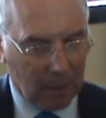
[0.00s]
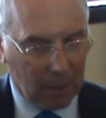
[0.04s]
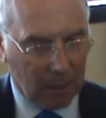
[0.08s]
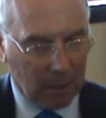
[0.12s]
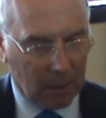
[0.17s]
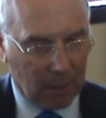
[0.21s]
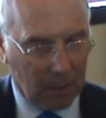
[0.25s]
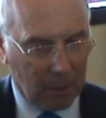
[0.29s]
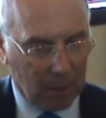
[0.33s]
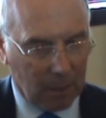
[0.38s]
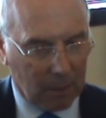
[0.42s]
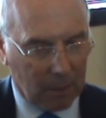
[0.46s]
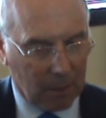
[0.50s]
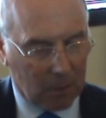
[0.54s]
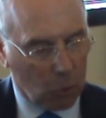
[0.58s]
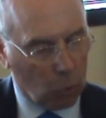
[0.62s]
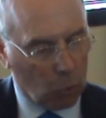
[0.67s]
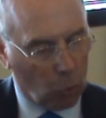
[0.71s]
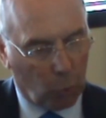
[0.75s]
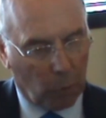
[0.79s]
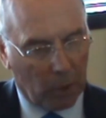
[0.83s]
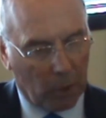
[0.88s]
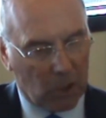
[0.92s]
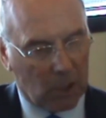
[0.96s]
there's
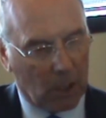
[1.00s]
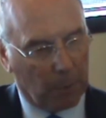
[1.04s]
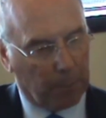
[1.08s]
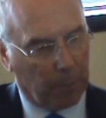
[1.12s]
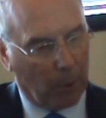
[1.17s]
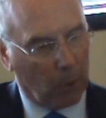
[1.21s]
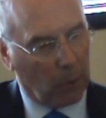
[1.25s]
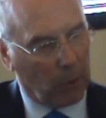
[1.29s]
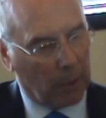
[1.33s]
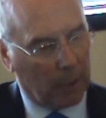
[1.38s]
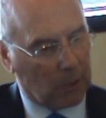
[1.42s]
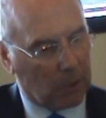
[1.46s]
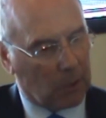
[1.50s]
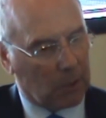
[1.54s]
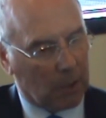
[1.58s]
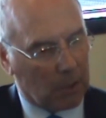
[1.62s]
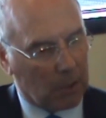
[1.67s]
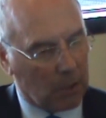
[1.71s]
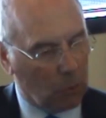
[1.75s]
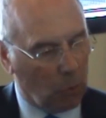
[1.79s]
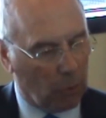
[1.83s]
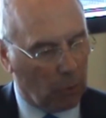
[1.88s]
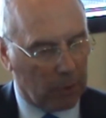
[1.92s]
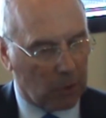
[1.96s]
no question about it,
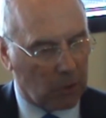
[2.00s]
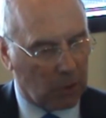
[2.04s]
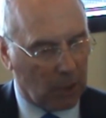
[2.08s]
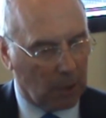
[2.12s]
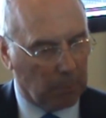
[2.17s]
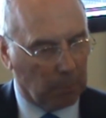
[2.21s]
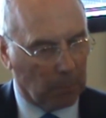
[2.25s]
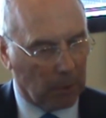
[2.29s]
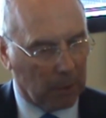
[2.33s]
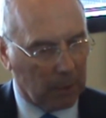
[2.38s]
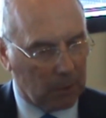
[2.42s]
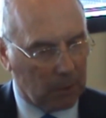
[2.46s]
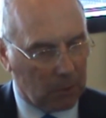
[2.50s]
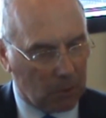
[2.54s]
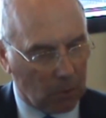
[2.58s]
it's not the same league.